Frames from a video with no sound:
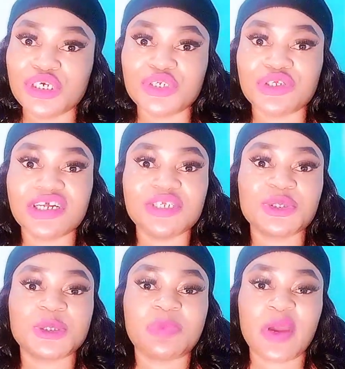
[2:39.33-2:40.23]
You don't need
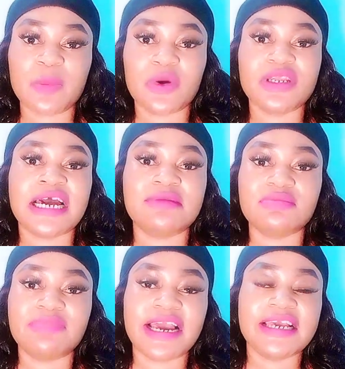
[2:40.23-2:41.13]
to spend money and
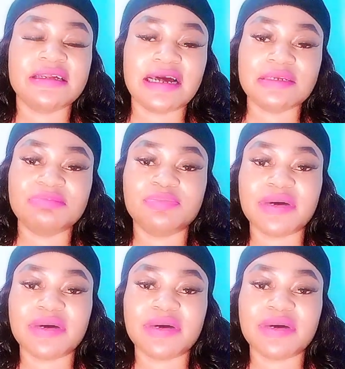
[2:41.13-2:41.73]
be